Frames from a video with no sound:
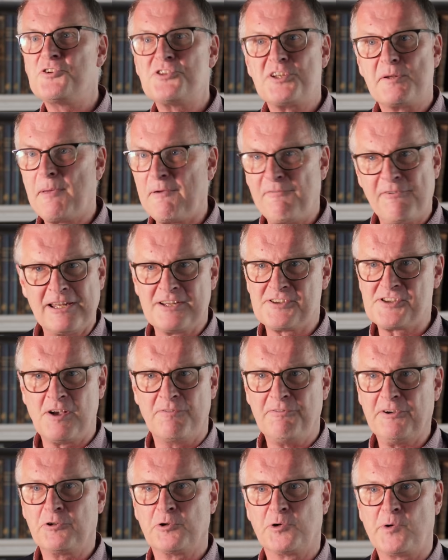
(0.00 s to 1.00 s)
used to be
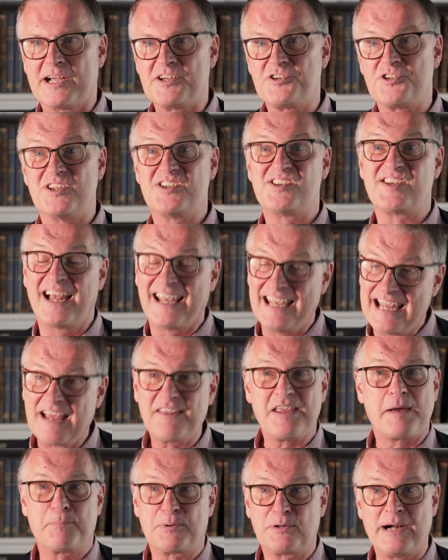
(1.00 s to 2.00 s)
philosophical questions, and now
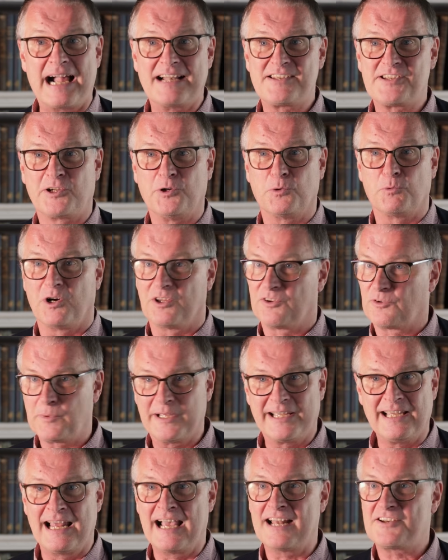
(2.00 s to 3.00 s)
they're practical ones.
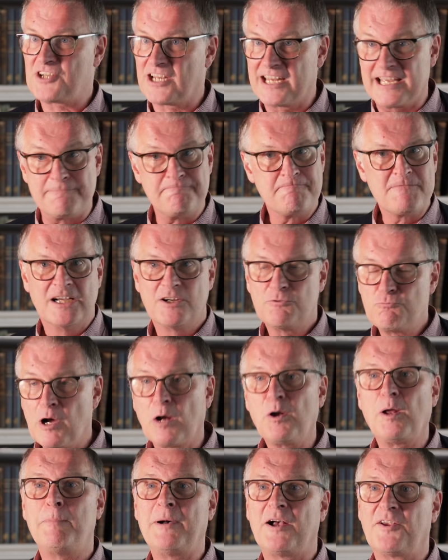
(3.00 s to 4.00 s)
We can actually
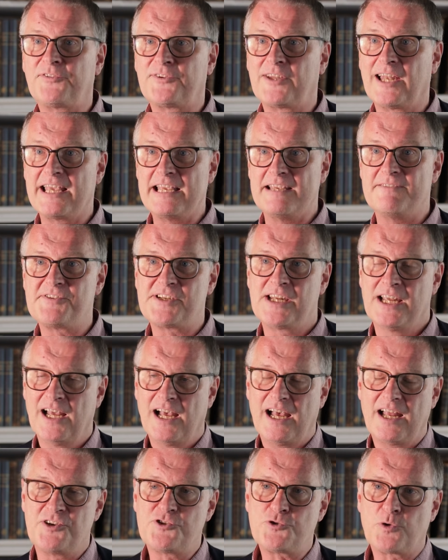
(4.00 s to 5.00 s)
roll up our sleeves
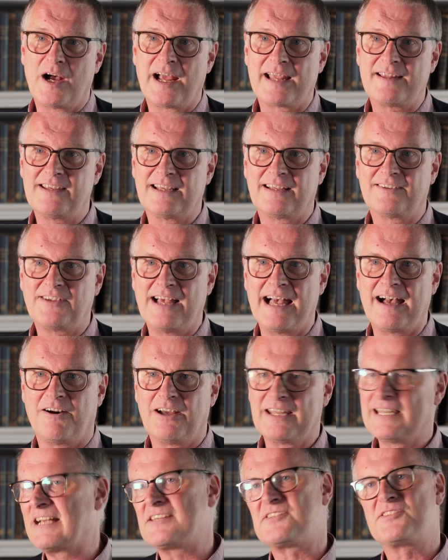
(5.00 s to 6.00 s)
and try things out.
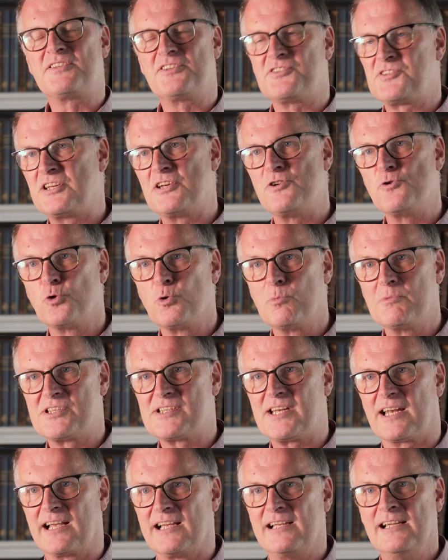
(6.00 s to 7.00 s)
And that's just
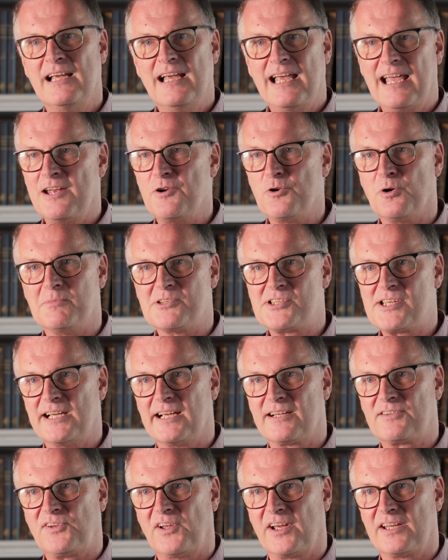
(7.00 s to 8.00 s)
enormously, enormously
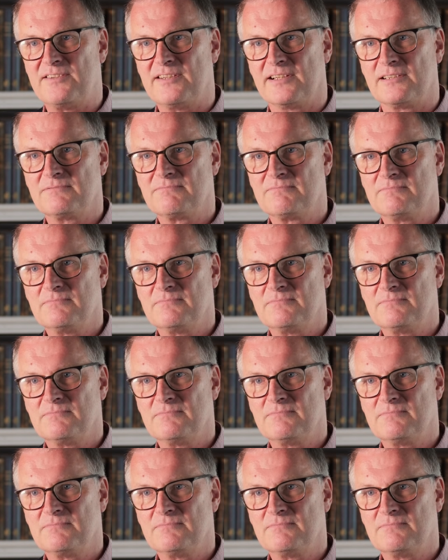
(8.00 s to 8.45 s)
exciting.